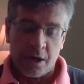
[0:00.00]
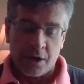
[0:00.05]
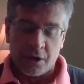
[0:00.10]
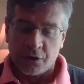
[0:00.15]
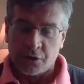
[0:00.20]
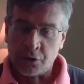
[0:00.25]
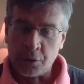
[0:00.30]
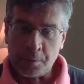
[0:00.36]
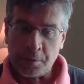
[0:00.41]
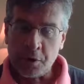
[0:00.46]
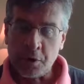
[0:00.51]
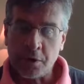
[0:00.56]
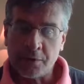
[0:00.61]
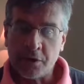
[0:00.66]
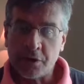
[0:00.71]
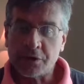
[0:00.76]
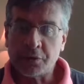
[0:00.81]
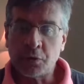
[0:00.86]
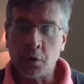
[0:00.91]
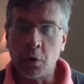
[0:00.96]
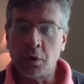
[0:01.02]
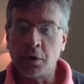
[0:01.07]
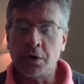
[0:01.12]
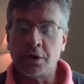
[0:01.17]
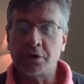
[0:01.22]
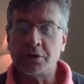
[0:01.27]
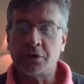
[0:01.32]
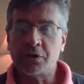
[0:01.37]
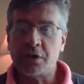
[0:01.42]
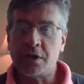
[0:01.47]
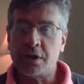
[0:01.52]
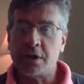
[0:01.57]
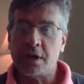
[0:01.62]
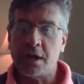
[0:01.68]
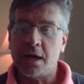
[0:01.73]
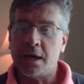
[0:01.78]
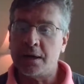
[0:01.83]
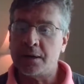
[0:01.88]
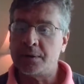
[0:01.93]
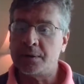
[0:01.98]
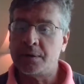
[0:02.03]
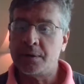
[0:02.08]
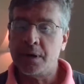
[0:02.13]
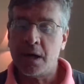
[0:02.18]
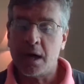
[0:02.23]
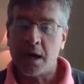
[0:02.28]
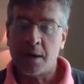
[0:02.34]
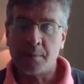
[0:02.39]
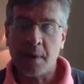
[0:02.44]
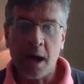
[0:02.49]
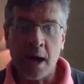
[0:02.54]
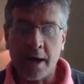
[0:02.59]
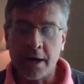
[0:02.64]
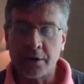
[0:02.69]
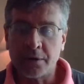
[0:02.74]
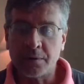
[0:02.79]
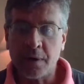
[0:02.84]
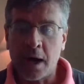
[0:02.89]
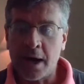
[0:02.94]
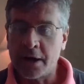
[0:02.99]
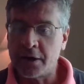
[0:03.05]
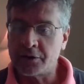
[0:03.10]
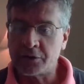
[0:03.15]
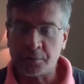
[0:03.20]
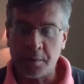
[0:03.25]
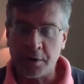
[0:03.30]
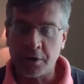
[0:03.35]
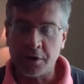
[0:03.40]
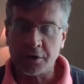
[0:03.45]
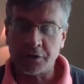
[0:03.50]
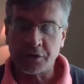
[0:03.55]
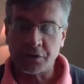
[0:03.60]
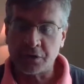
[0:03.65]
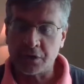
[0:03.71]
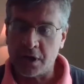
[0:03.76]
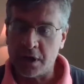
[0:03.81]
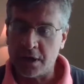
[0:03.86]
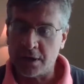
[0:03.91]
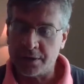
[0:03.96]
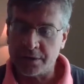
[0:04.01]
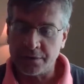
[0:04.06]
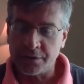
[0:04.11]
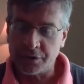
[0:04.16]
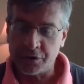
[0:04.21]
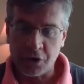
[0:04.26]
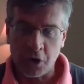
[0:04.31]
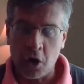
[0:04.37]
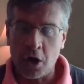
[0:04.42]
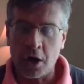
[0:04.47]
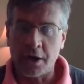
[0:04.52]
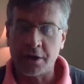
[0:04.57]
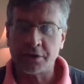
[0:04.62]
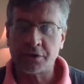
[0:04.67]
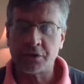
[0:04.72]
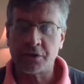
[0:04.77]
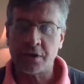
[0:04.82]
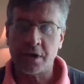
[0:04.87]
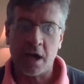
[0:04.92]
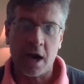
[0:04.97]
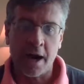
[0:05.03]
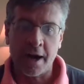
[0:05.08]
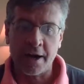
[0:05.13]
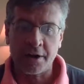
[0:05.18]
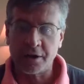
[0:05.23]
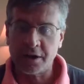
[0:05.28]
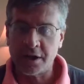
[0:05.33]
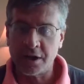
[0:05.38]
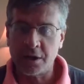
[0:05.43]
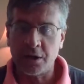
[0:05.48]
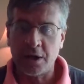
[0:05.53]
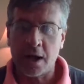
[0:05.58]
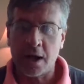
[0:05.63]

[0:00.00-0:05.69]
super universe rulers, the higher spirits in charge, the hierarchy,